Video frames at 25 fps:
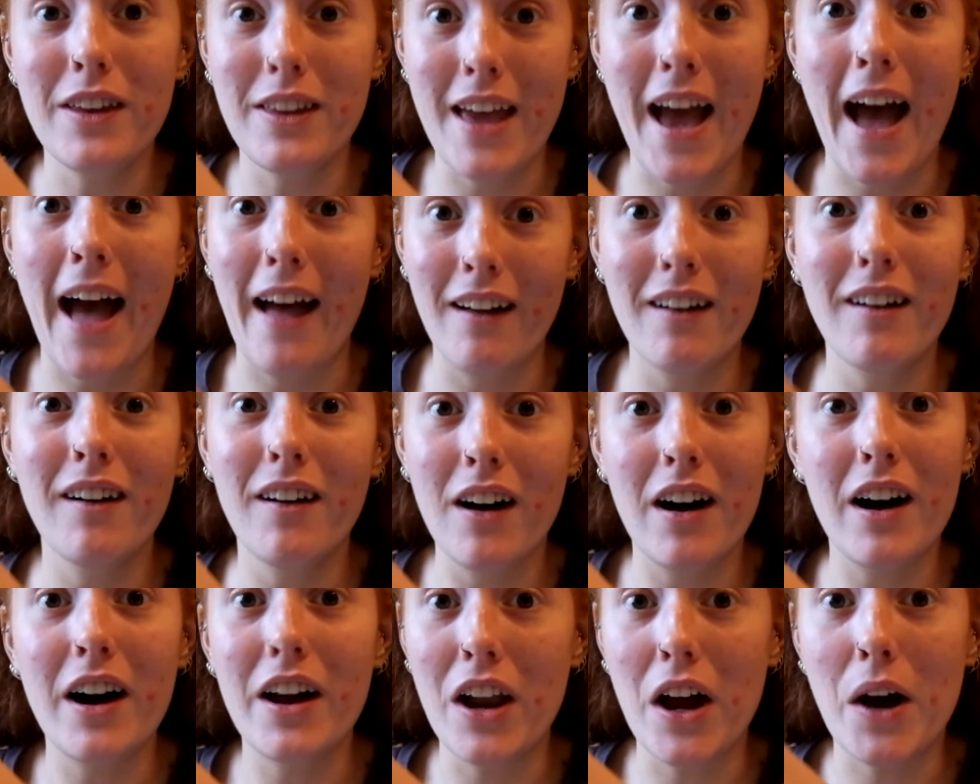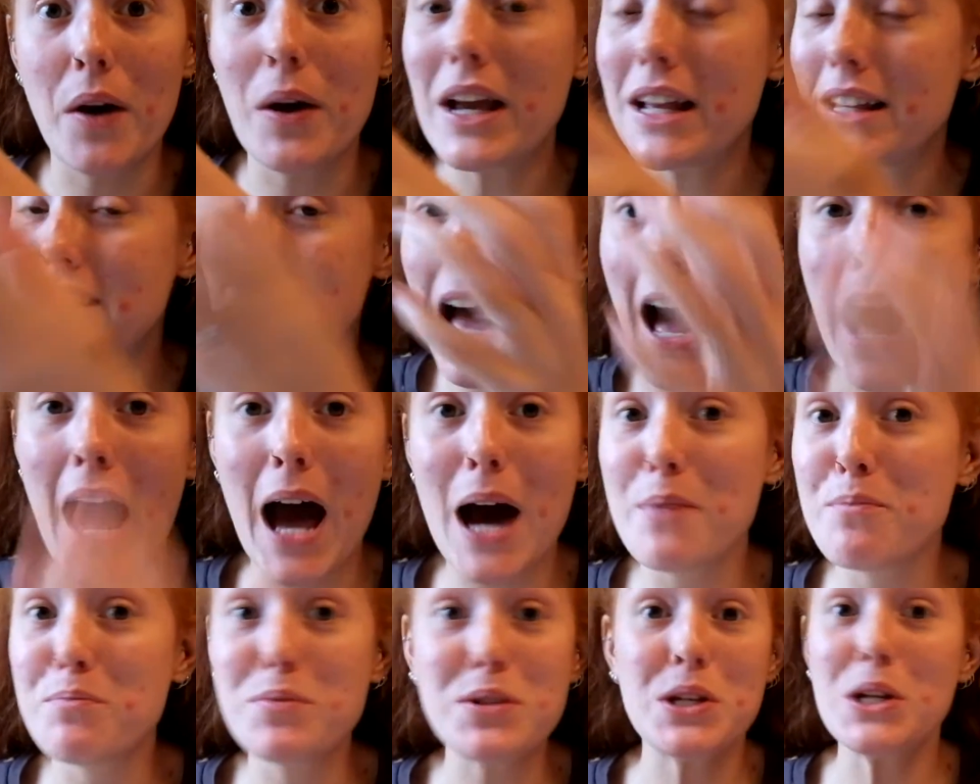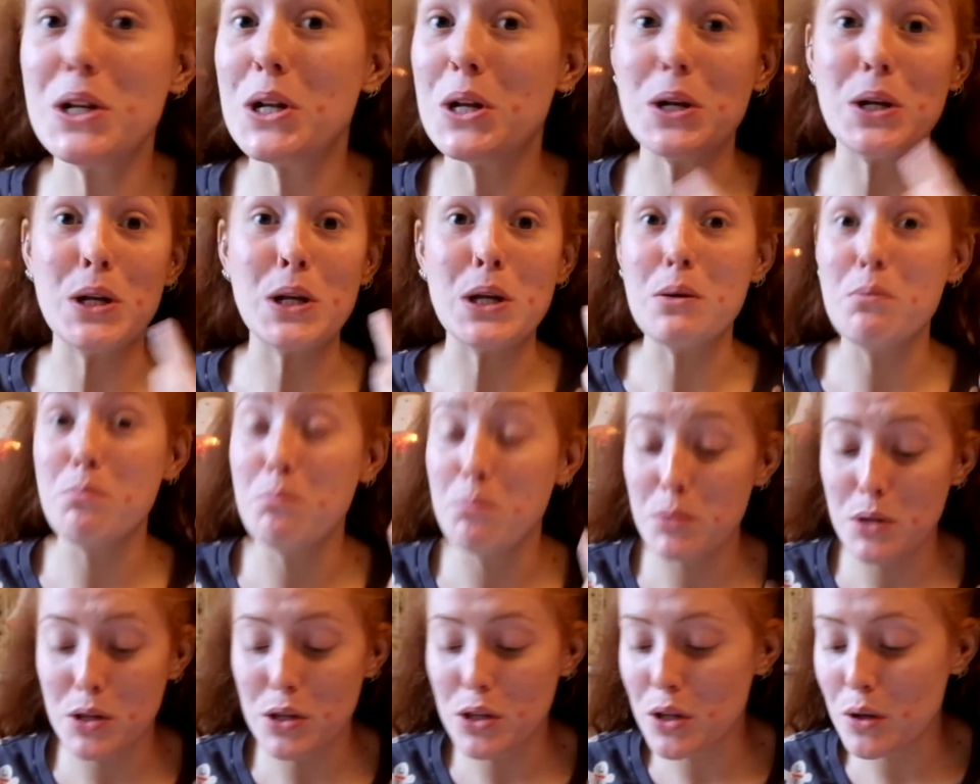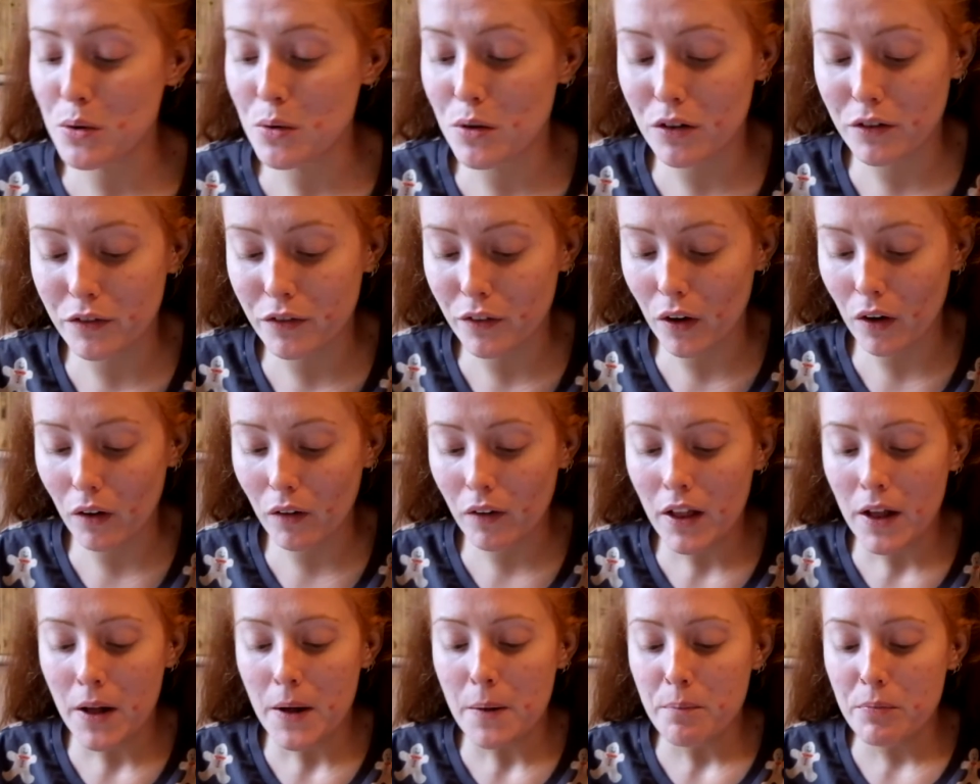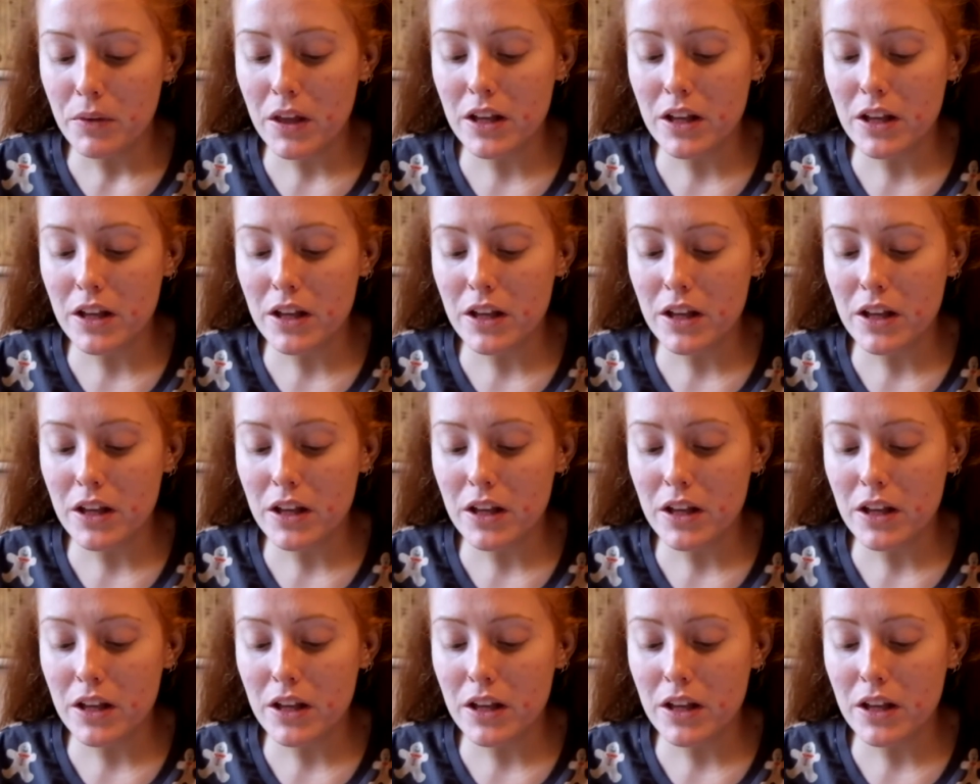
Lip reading: Yeah, I know, it's absolutely beautiful.